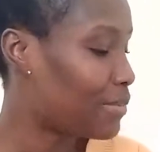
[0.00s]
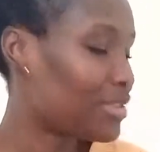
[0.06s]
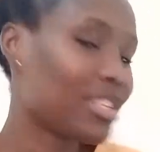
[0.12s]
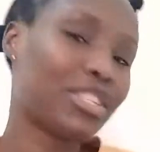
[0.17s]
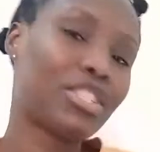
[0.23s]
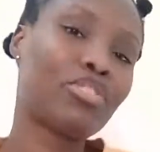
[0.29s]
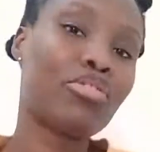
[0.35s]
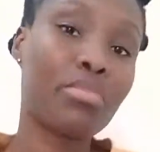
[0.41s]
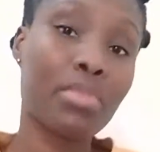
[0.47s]

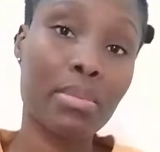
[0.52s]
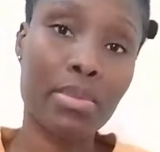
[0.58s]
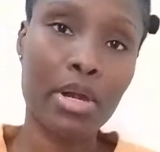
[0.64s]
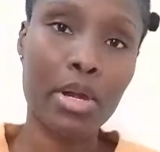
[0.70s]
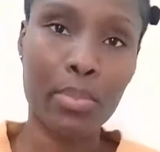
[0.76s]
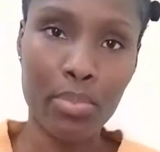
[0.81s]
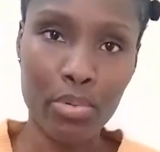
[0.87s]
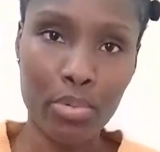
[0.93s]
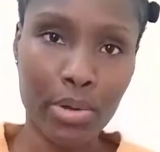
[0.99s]
just to remember
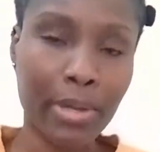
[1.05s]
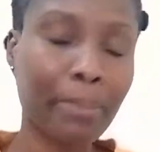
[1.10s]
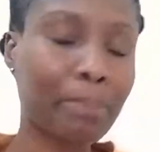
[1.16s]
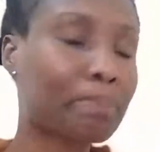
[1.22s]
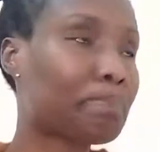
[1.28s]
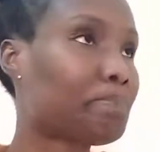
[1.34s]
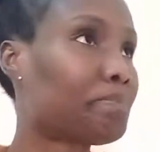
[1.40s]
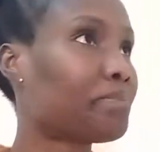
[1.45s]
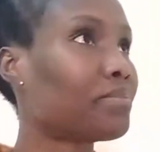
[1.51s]
a point.
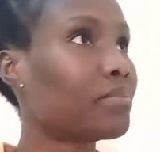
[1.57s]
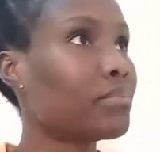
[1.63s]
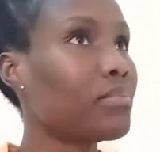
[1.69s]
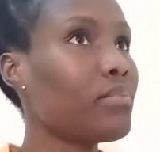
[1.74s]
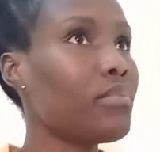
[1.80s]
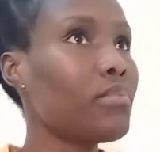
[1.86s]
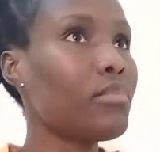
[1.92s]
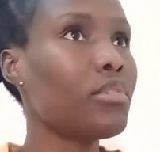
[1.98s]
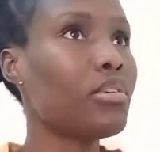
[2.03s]

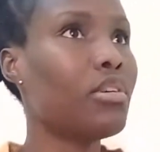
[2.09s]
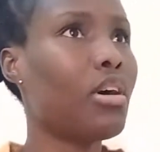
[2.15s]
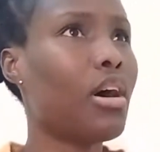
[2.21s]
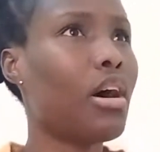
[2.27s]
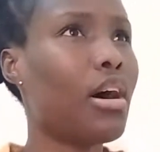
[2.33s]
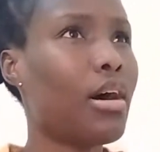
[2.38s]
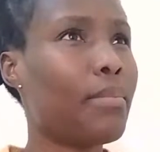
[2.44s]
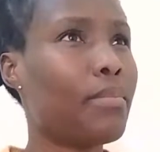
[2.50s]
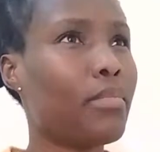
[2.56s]

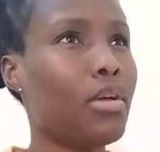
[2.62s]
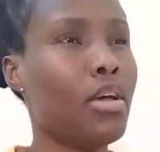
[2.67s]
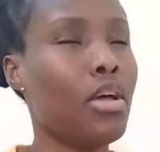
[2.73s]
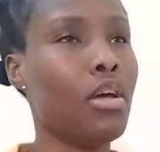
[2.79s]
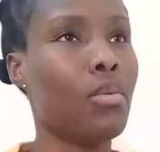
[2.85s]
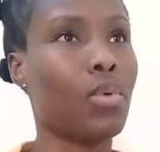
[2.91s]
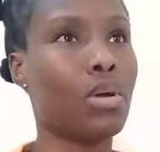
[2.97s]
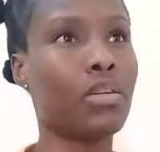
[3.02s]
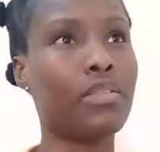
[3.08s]

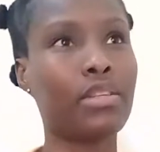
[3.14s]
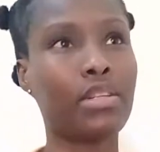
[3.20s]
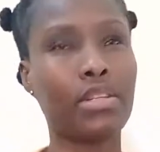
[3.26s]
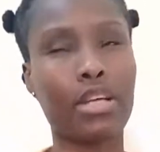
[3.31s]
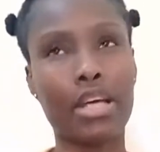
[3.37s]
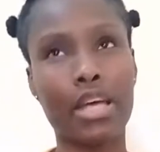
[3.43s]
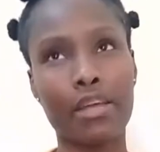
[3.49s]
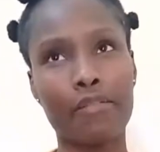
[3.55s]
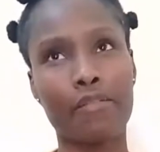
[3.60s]

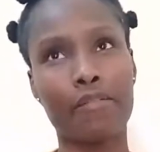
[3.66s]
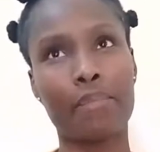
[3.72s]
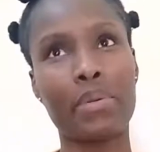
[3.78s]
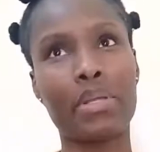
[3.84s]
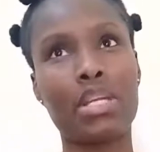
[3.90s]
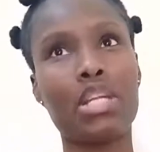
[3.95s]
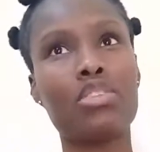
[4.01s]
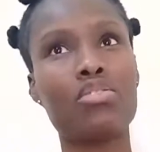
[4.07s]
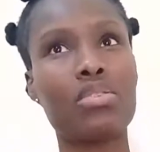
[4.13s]
I've
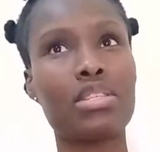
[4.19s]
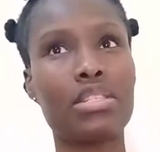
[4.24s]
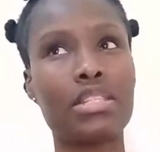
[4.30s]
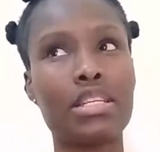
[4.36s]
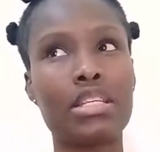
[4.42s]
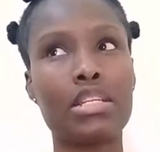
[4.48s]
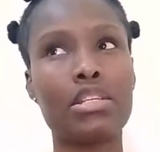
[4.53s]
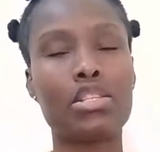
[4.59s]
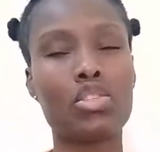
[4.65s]
been
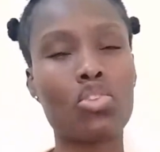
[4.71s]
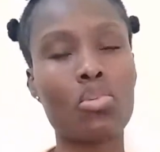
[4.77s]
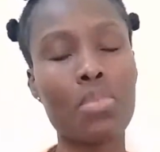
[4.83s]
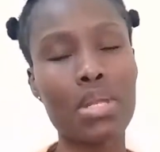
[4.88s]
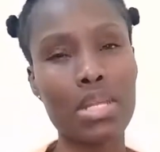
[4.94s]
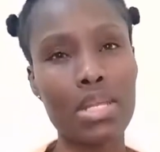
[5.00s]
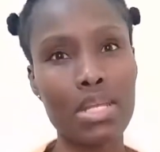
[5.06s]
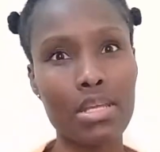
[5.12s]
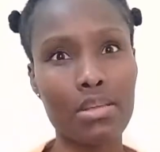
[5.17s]
interested in so
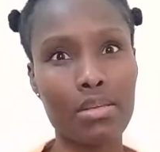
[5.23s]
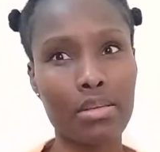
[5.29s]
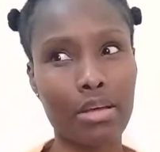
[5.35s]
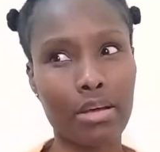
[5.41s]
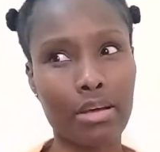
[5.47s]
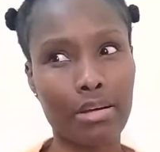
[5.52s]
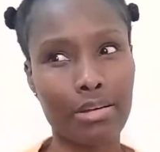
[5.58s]
many